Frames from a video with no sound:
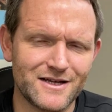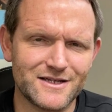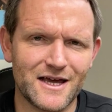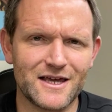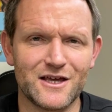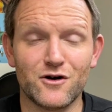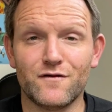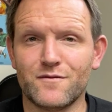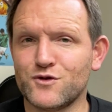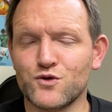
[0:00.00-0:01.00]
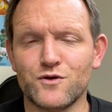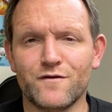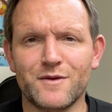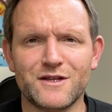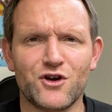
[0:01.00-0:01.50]
taking off, I'm sure
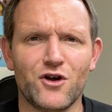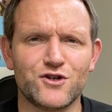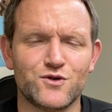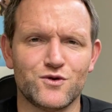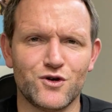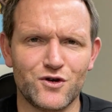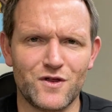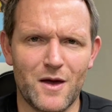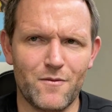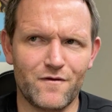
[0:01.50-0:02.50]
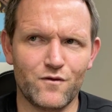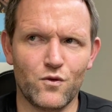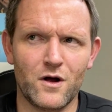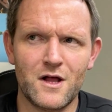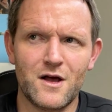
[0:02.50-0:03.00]
you've been coached or heard that
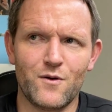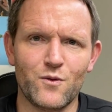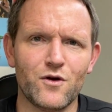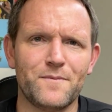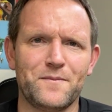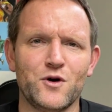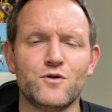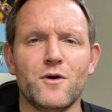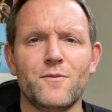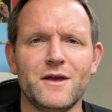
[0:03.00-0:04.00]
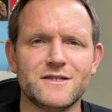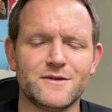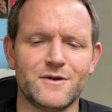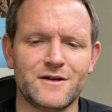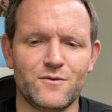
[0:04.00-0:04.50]
before. We want to build
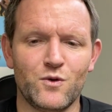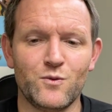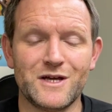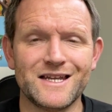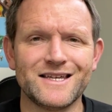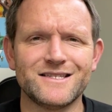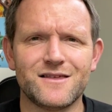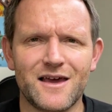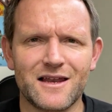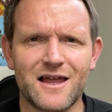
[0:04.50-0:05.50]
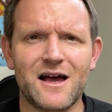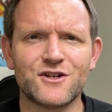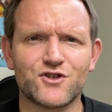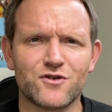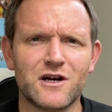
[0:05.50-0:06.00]
momentum, and when we're getting into that
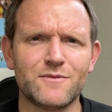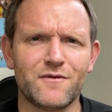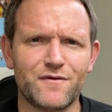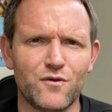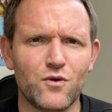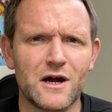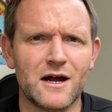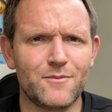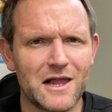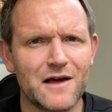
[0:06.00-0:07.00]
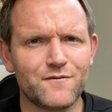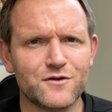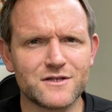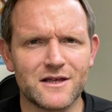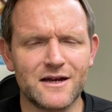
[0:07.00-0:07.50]
last stride before our plant
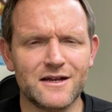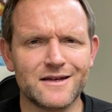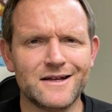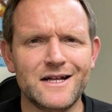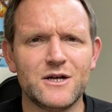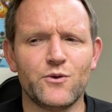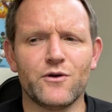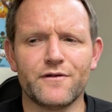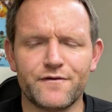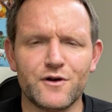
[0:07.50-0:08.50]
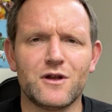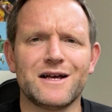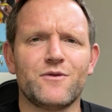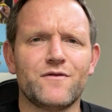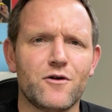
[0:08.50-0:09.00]
foot's landing, we want to feel
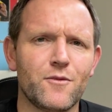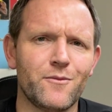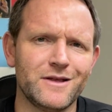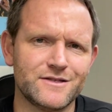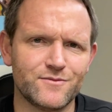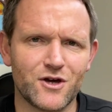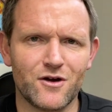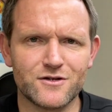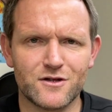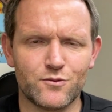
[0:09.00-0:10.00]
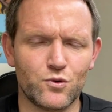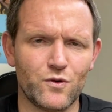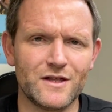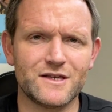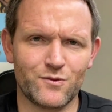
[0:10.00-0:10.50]
like we've got momentum going to the ball.
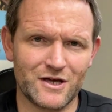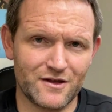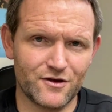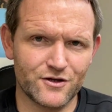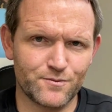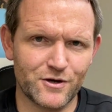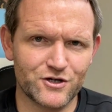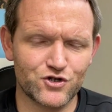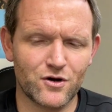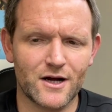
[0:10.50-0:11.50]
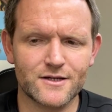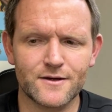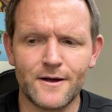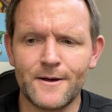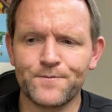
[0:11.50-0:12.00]
That's how we get those big strikes.
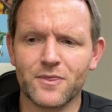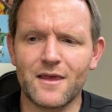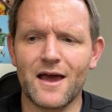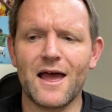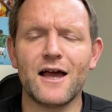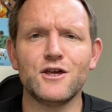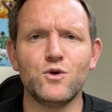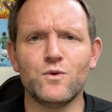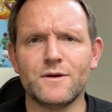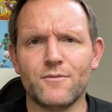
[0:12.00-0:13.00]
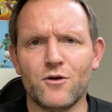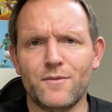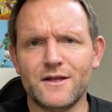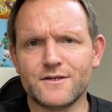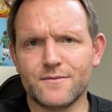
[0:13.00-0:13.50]
Now, how you win
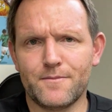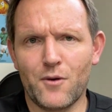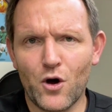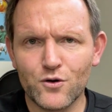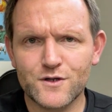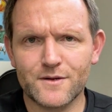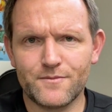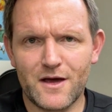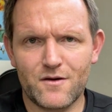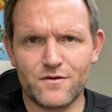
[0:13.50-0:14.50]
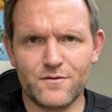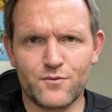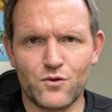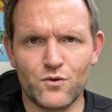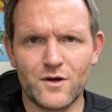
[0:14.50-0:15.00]
momentum post-impact with the
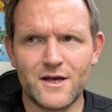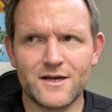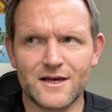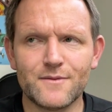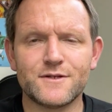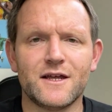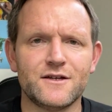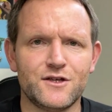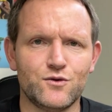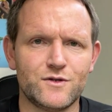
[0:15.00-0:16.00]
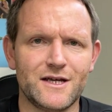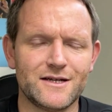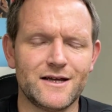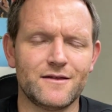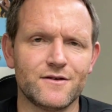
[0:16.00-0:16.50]
ball comes down to your
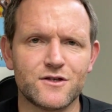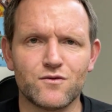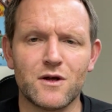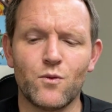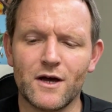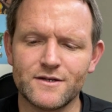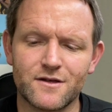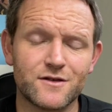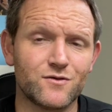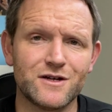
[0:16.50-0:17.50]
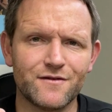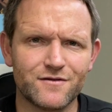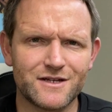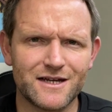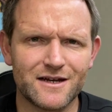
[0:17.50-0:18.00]
technique. There's 3 ways, there's 3
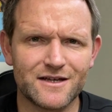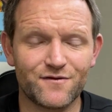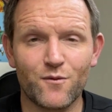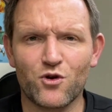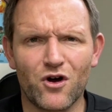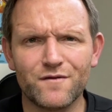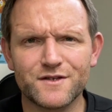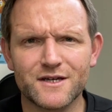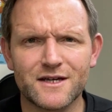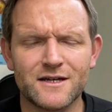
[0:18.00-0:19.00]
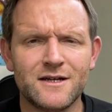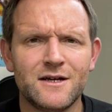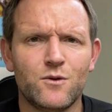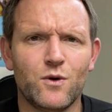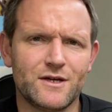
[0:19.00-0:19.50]
different techniques from what I've seen
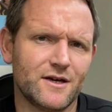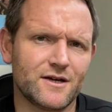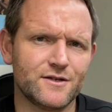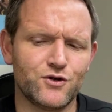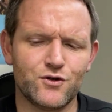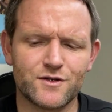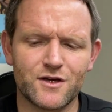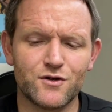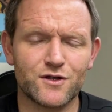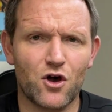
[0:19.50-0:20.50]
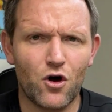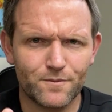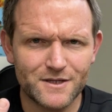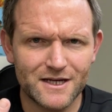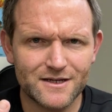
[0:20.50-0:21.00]
where kickers use. They use the
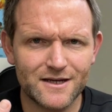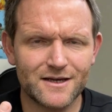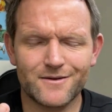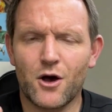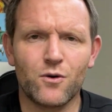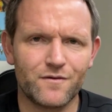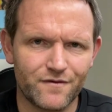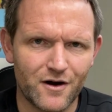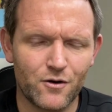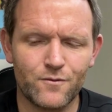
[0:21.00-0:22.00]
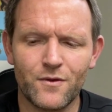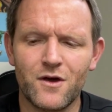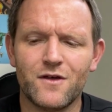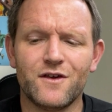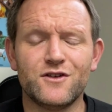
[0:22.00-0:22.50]
hop technique, Owen Farrell.
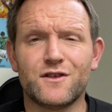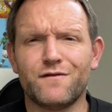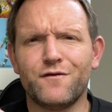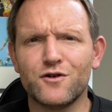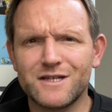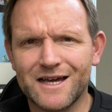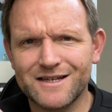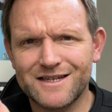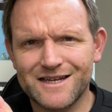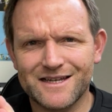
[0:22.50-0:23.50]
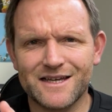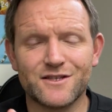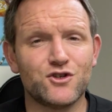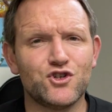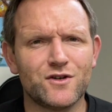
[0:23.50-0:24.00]
They use the foot down technique,
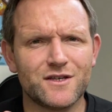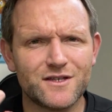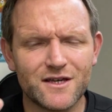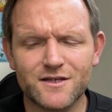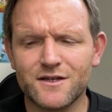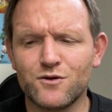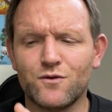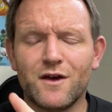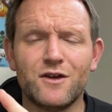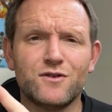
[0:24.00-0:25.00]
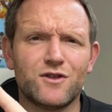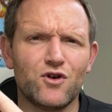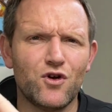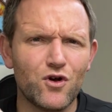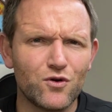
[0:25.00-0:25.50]
so Johnny Sexton, or they use the
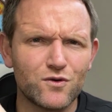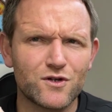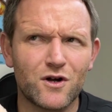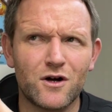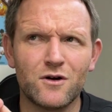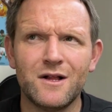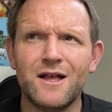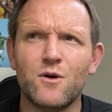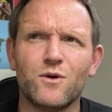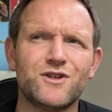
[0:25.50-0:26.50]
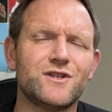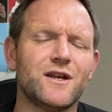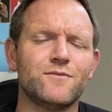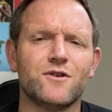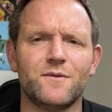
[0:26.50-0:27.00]
hurdle style, which
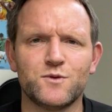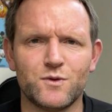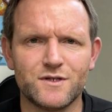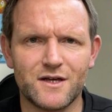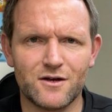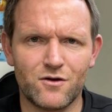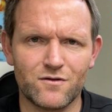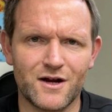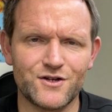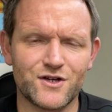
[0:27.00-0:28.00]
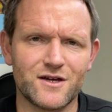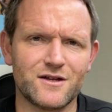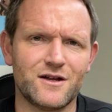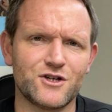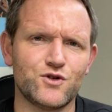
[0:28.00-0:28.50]
sometimes we see long-range kicker
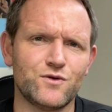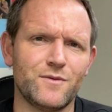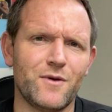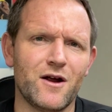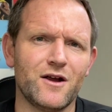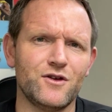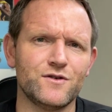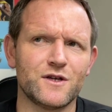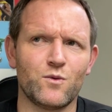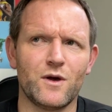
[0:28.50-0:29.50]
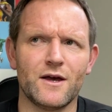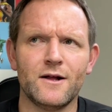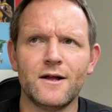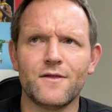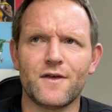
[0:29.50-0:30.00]
like Geordie Barrett using, where
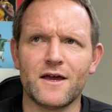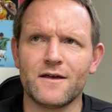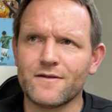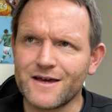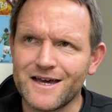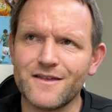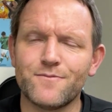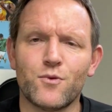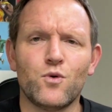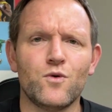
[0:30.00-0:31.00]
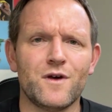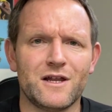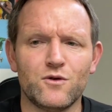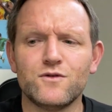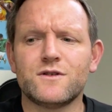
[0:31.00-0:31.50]
they hit ball, they
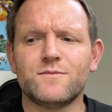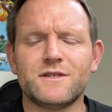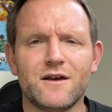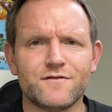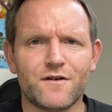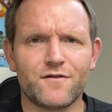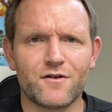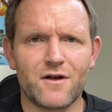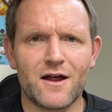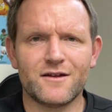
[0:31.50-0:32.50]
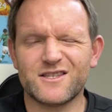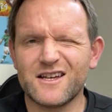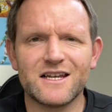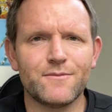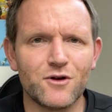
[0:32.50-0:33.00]
launch themselves off the ground. It's
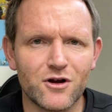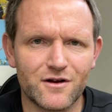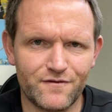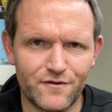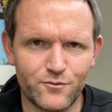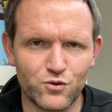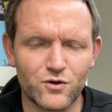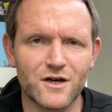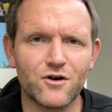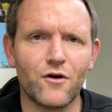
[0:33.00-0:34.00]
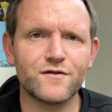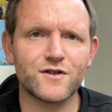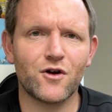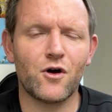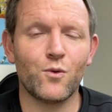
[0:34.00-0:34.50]
like an American football kickoff
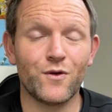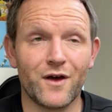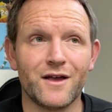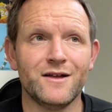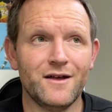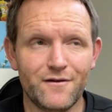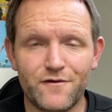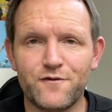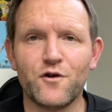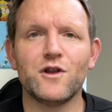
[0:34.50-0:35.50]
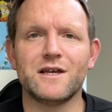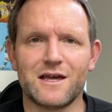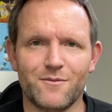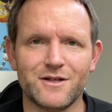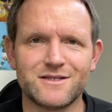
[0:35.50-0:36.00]
style where they fully
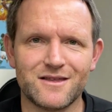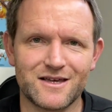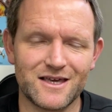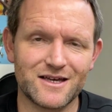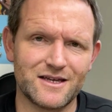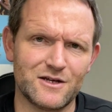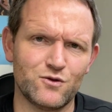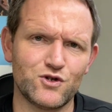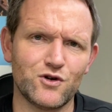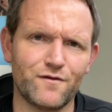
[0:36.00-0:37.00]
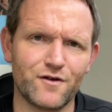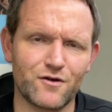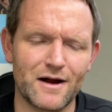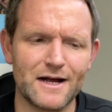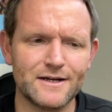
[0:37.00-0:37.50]
commit to the kick and launch off the
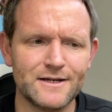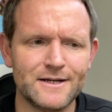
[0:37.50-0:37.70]
ground.